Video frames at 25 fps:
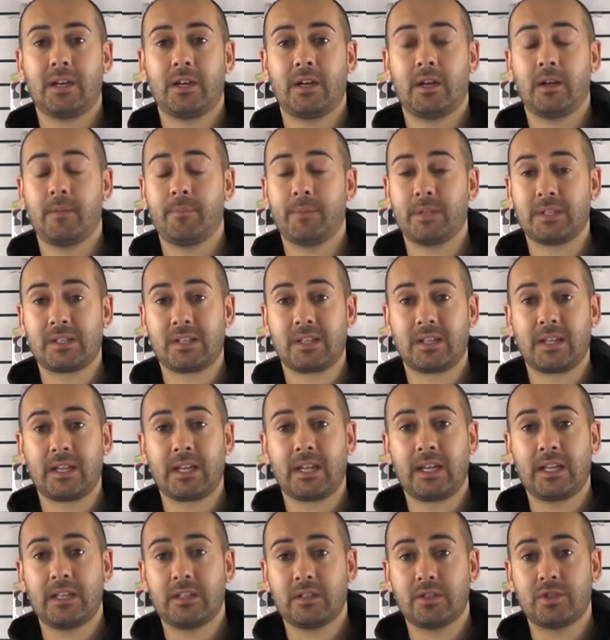and there's a
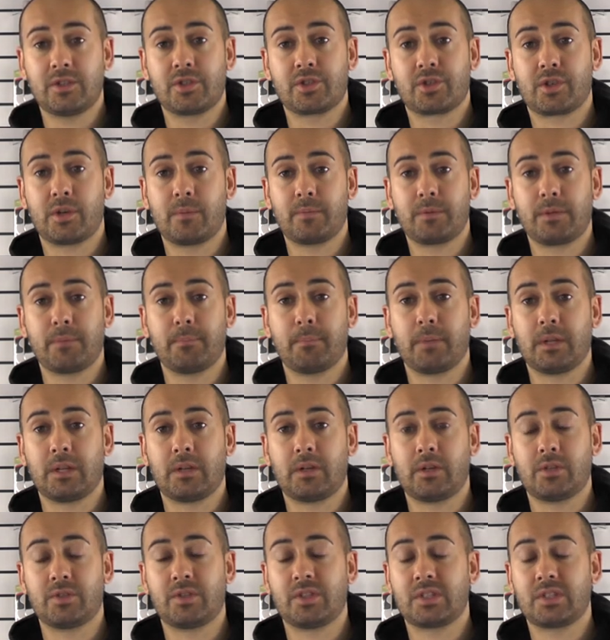link in the description below.